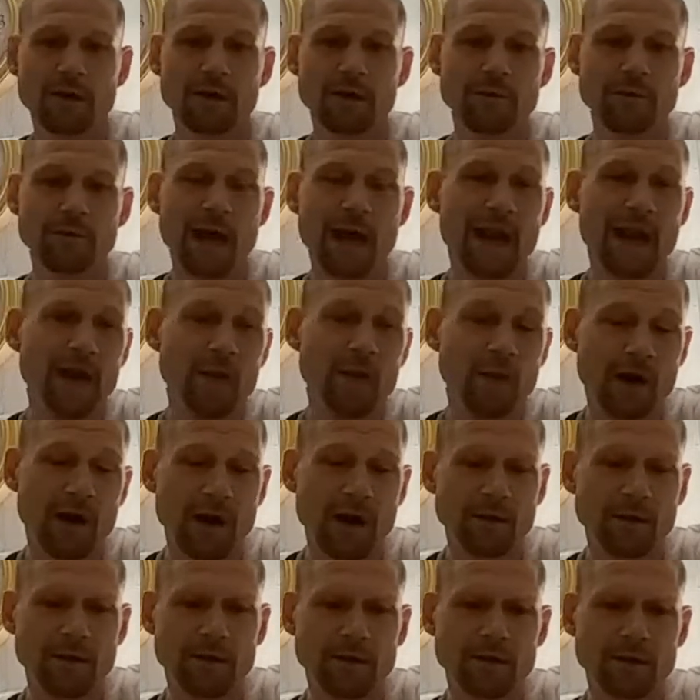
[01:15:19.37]

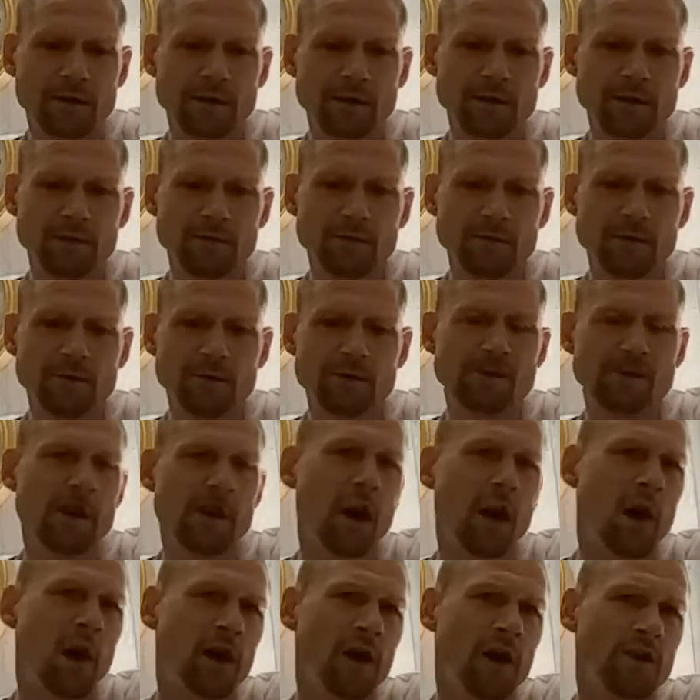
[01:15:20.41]
anywhere because they
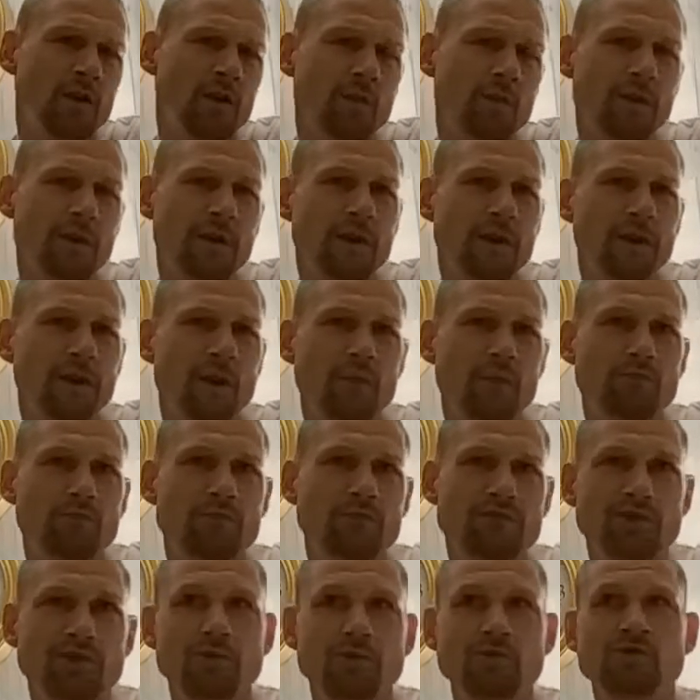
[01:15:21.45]
hide them and they don't
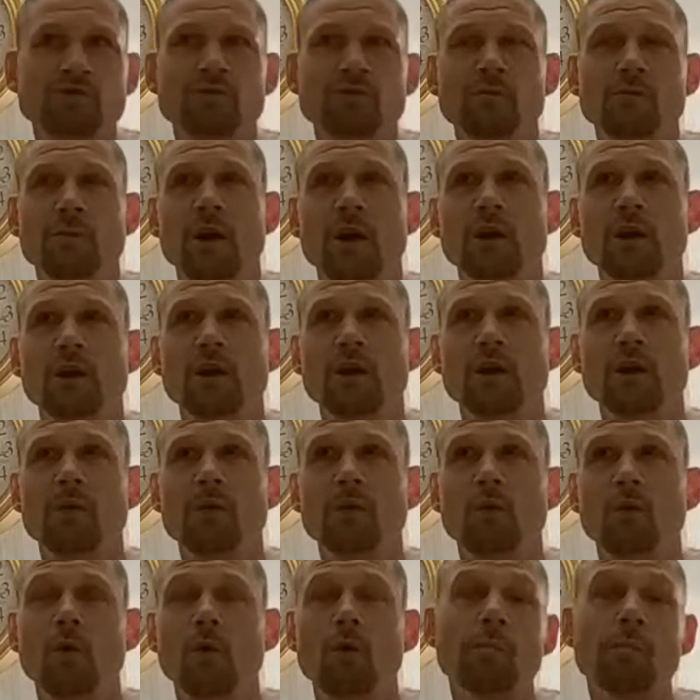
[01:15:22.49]
produce them like
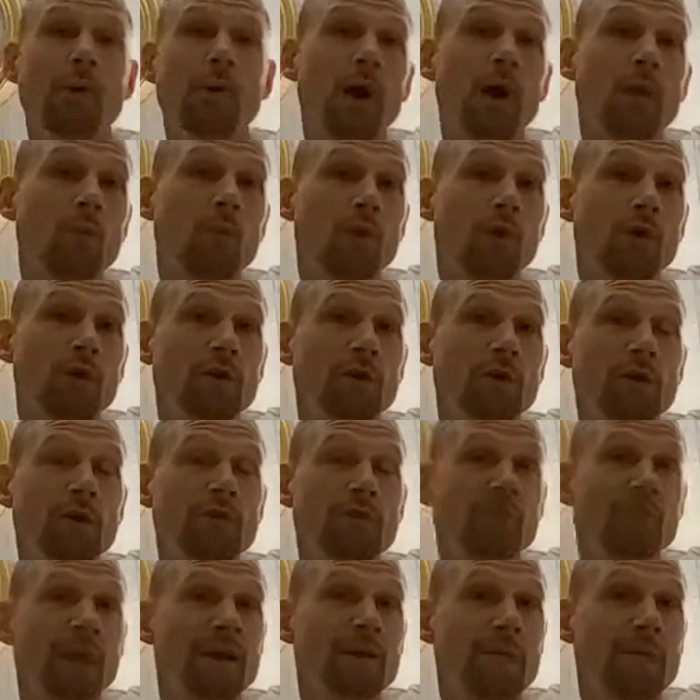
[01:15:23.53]
One by One,
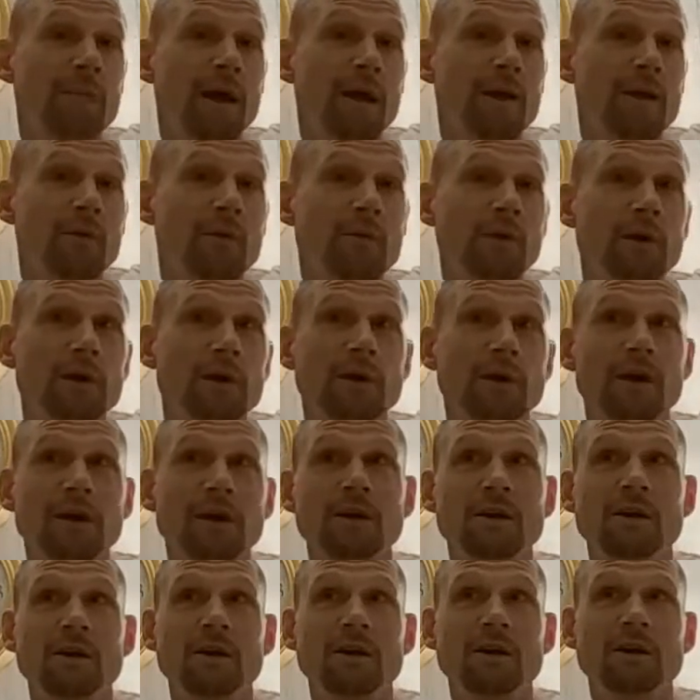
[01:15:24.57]
Rick Mail
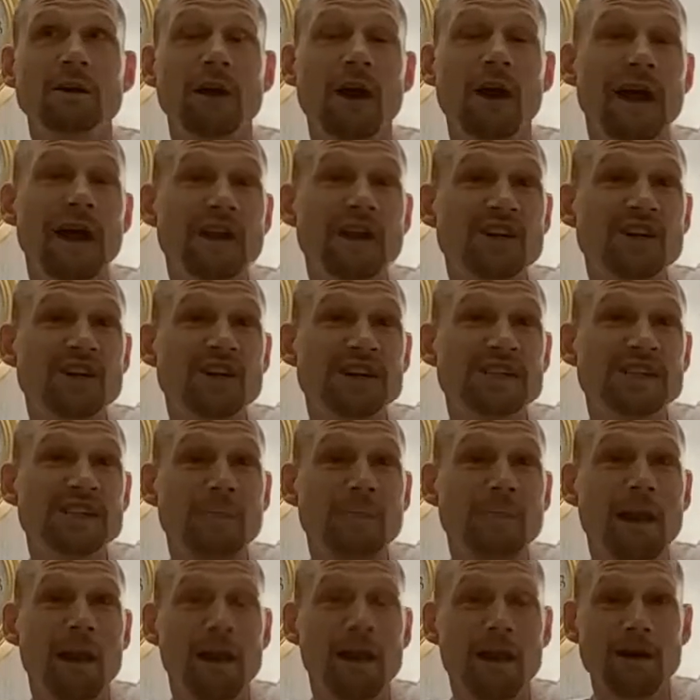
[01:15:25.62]
and Diane Jessie
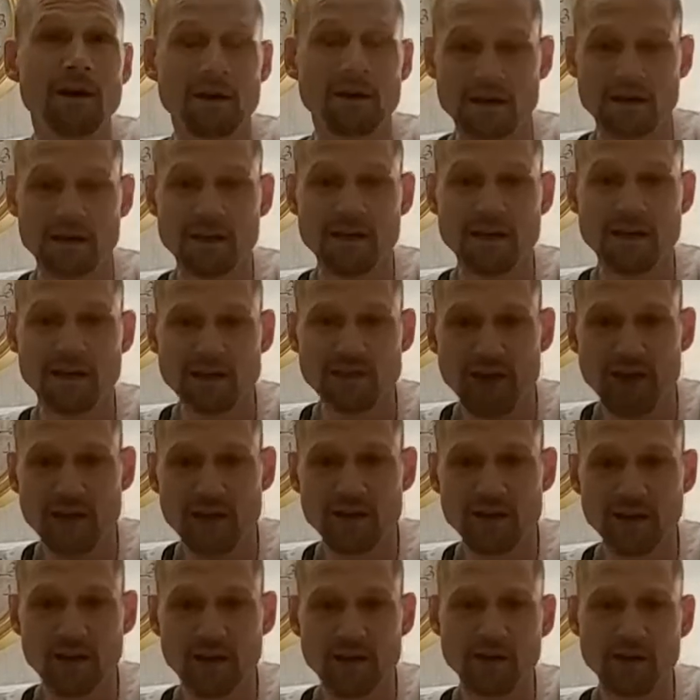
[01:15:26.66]
Miller, The
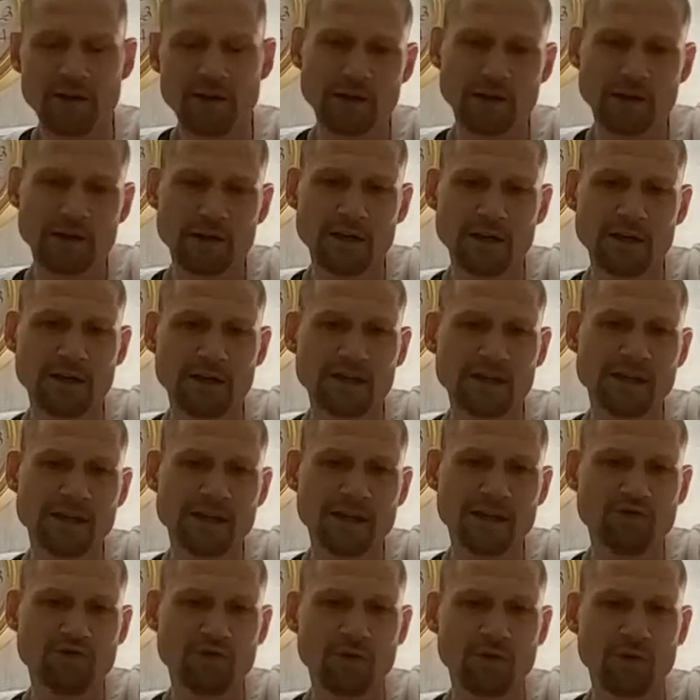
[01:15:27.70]
Agenda and
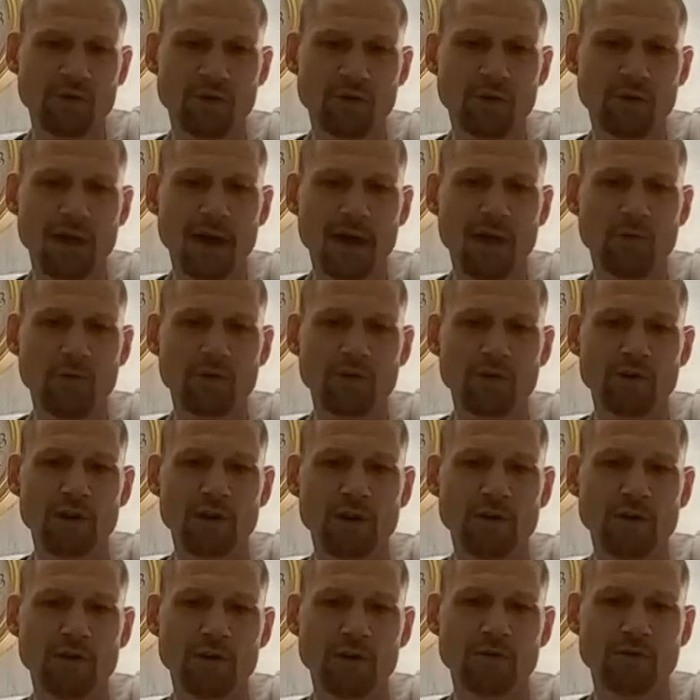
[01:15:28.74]
etc. in that one.
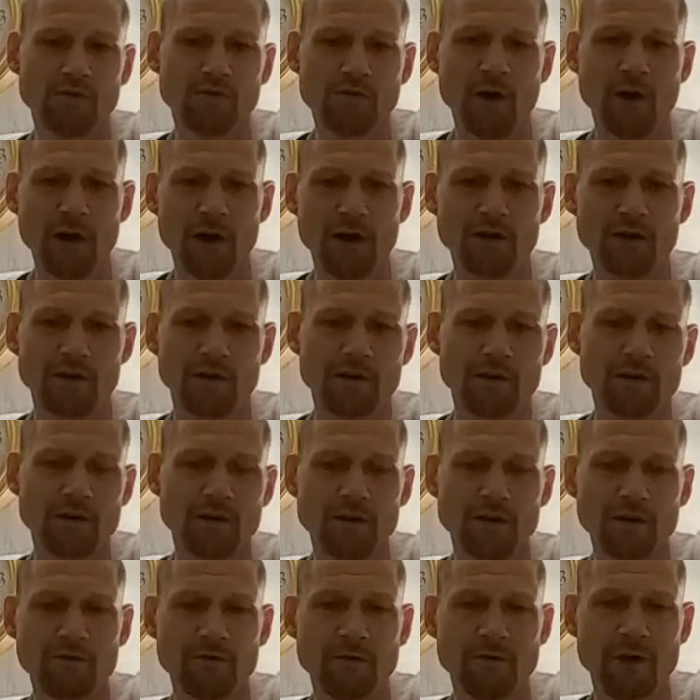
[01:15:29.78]
Then you'll find that
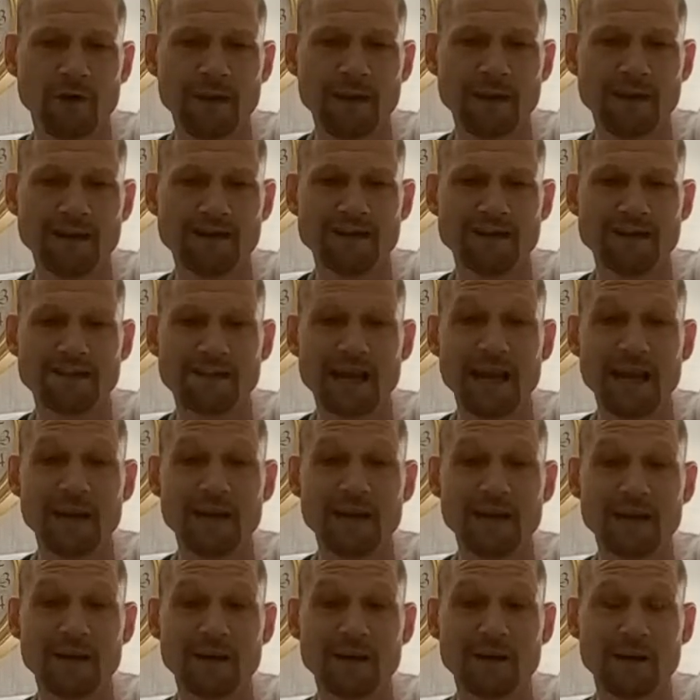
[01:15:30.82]
it very
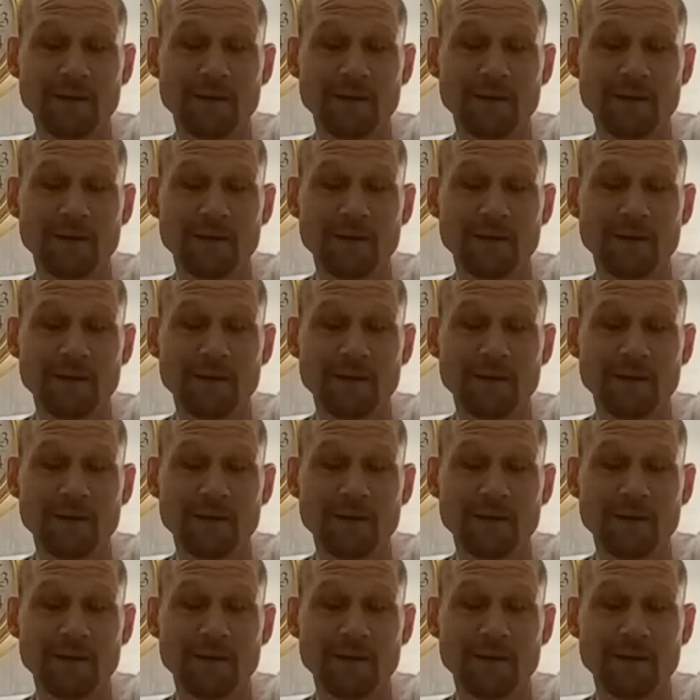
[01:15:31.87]
entertaining.